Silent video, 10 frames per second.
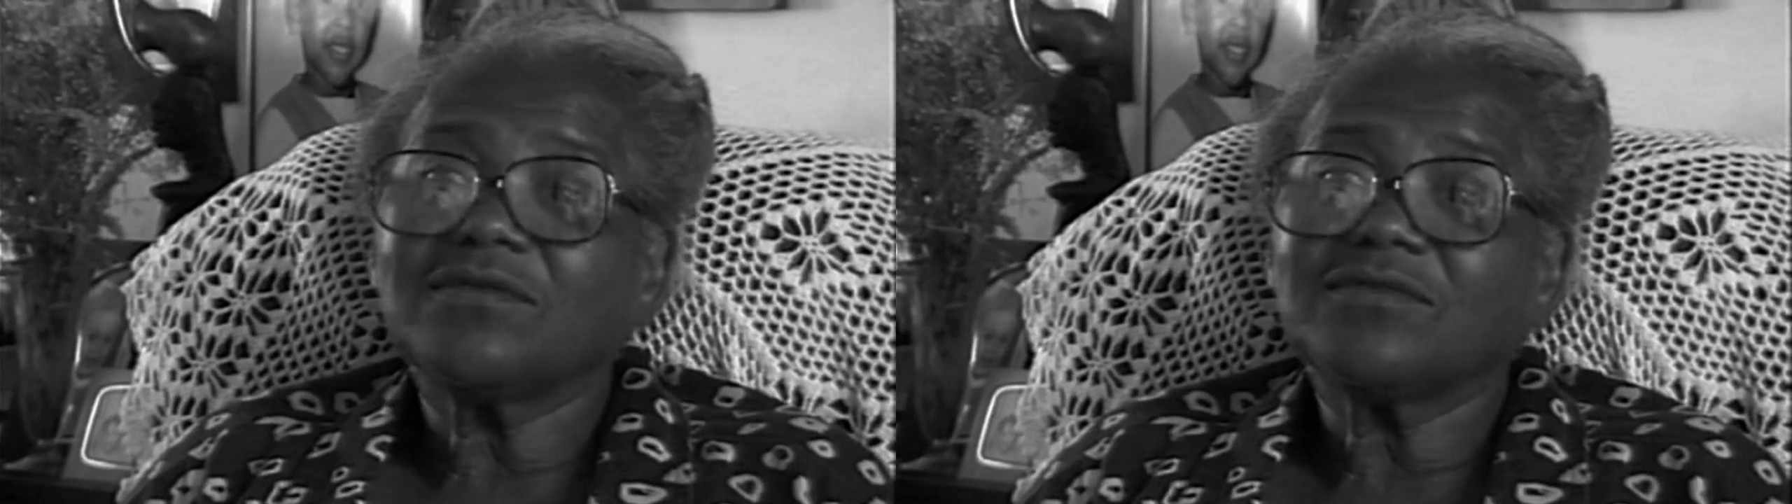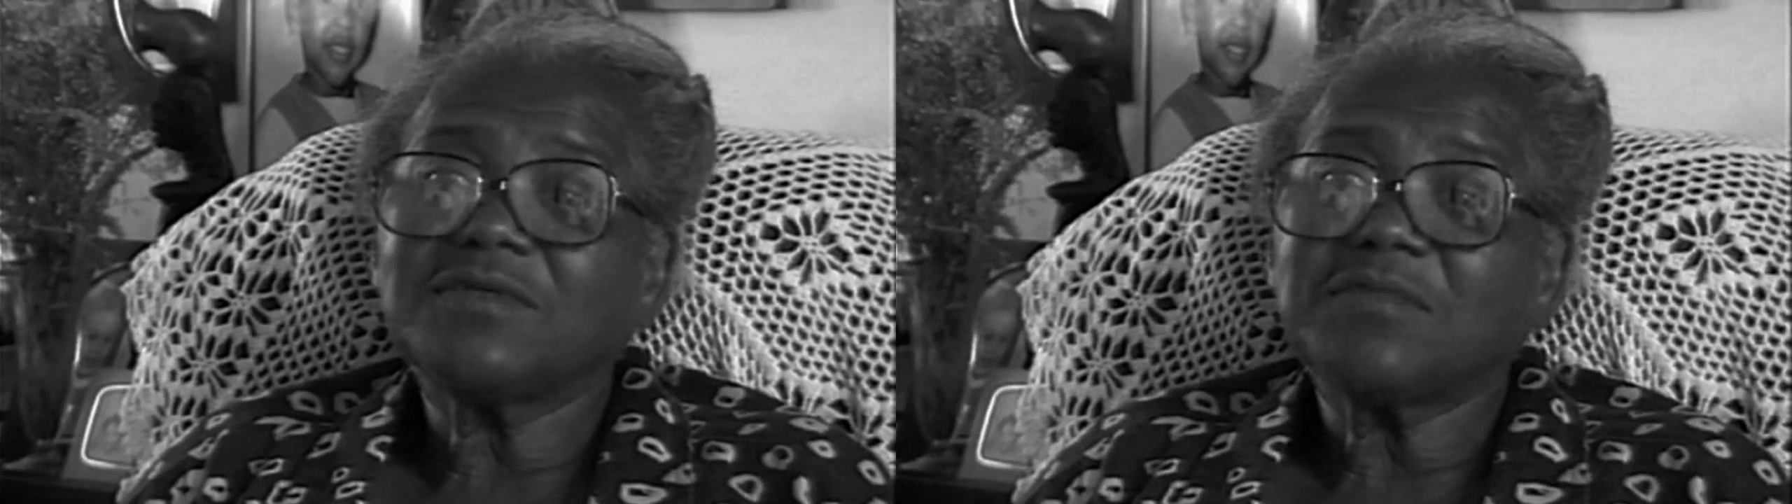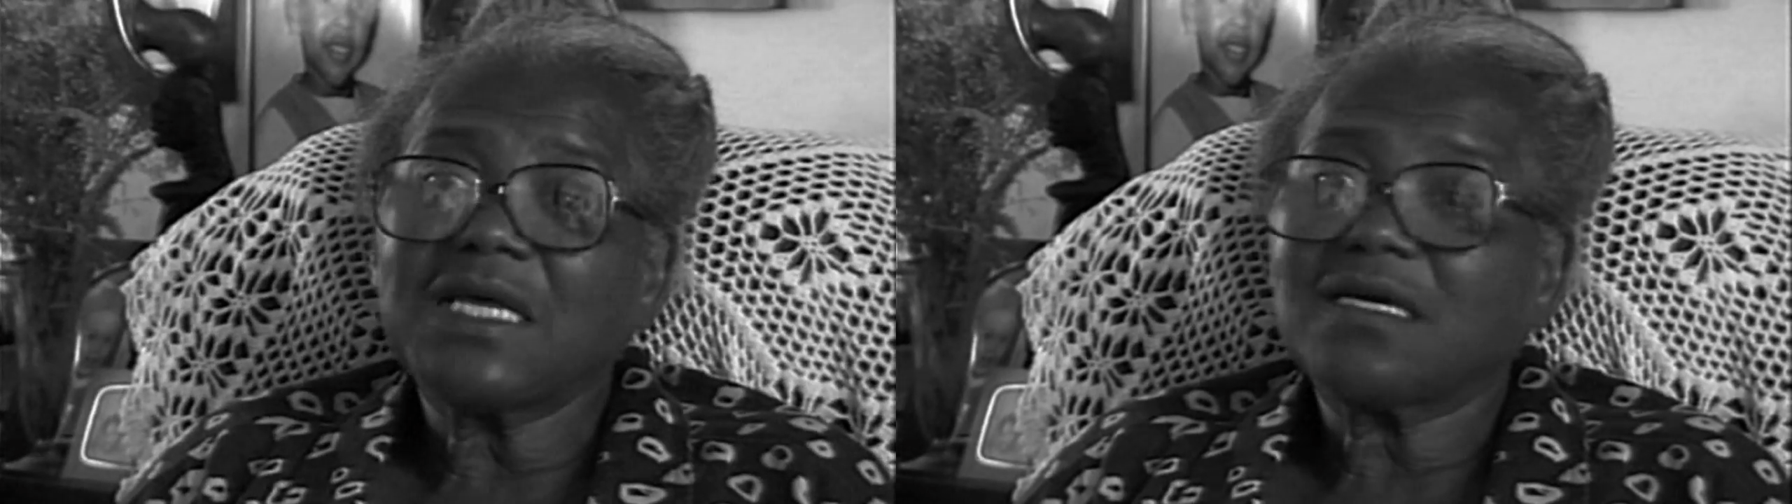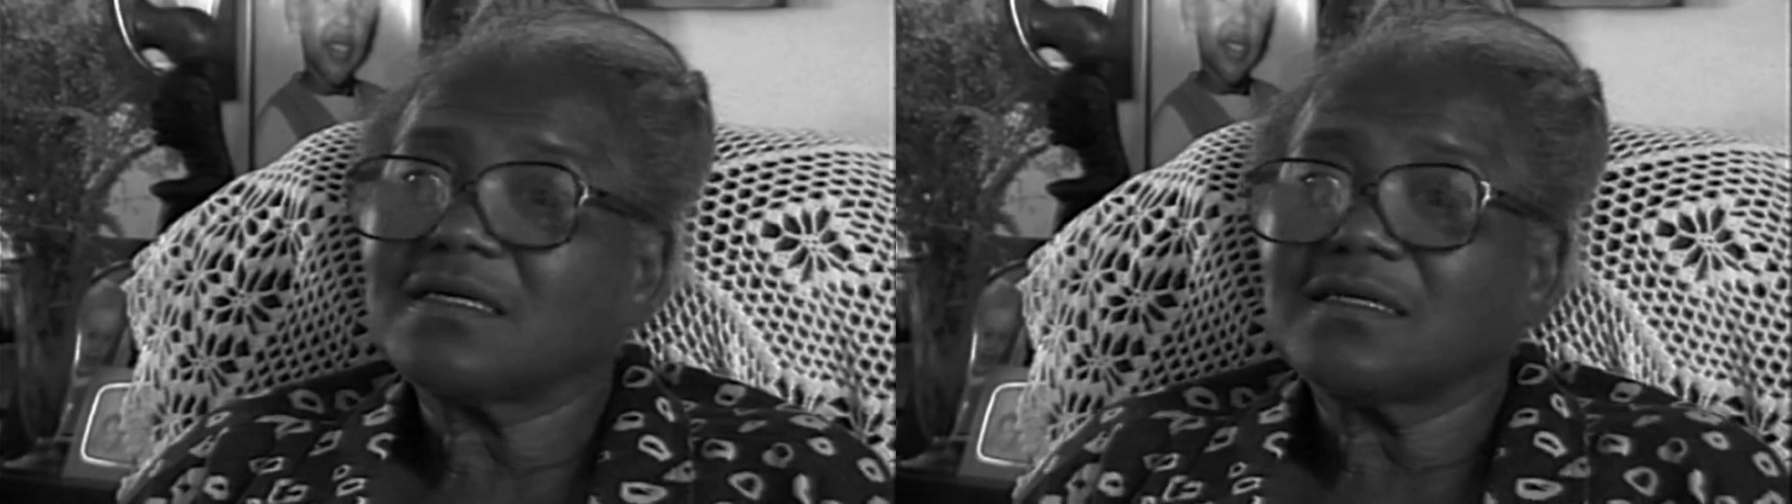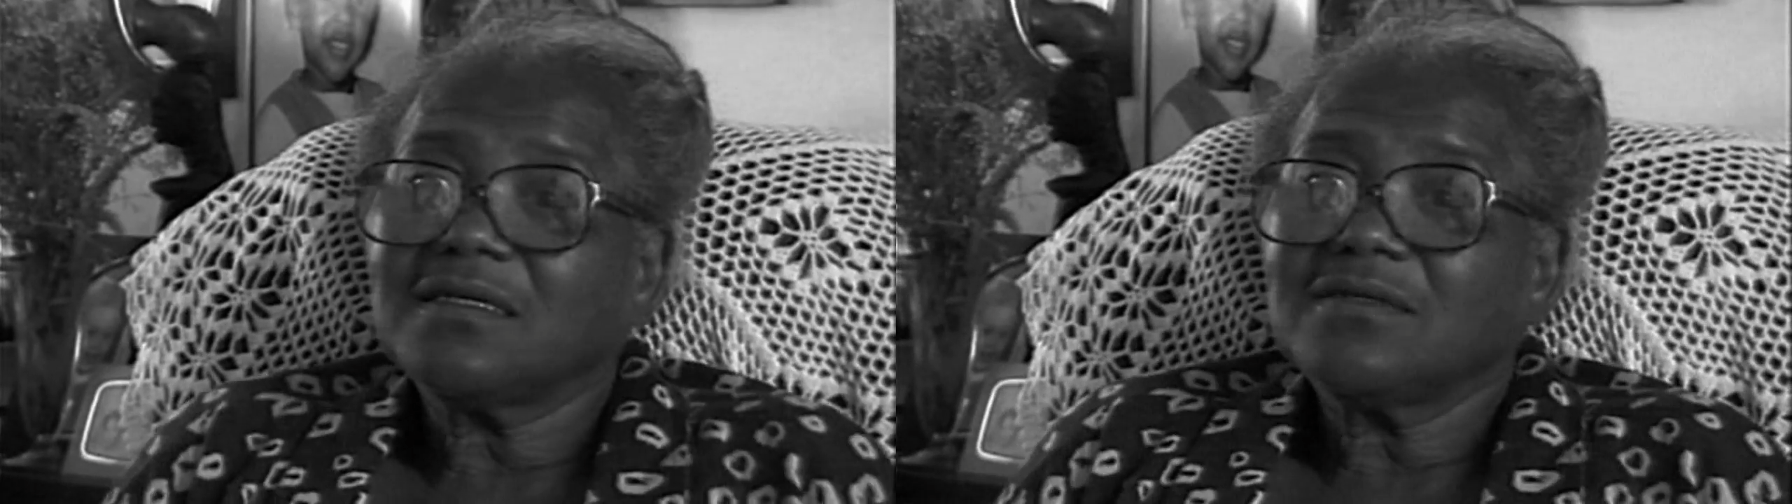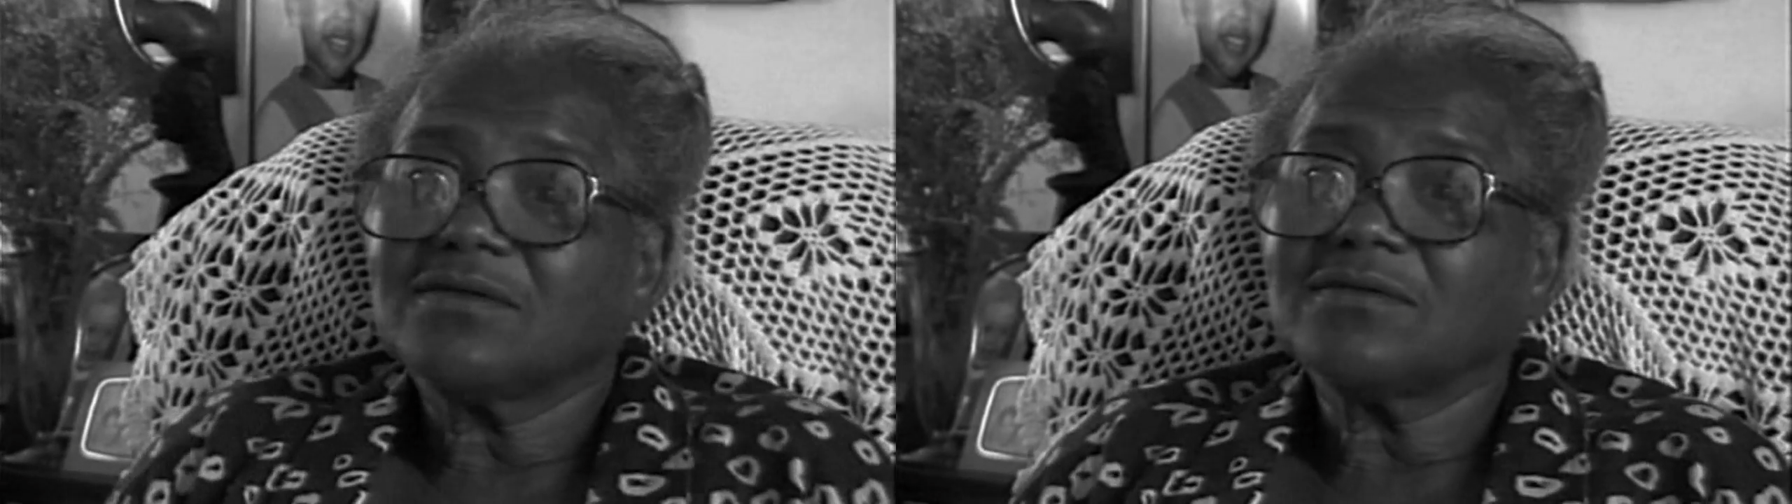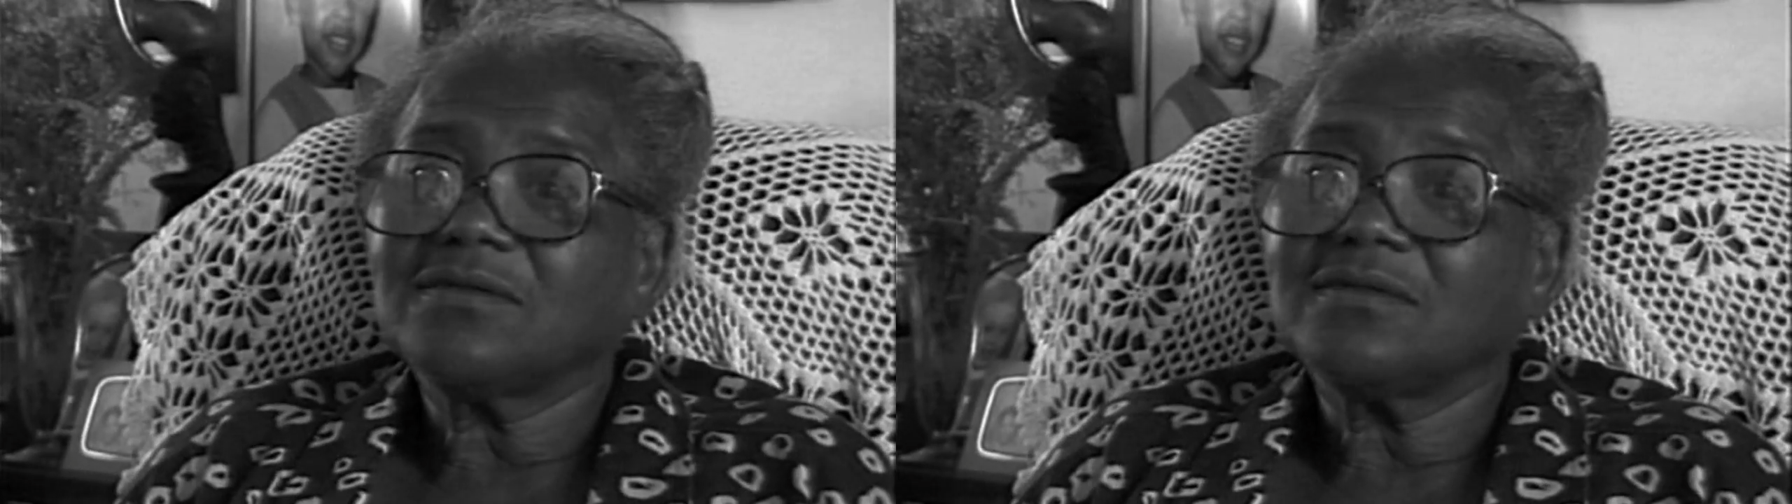would make, you know.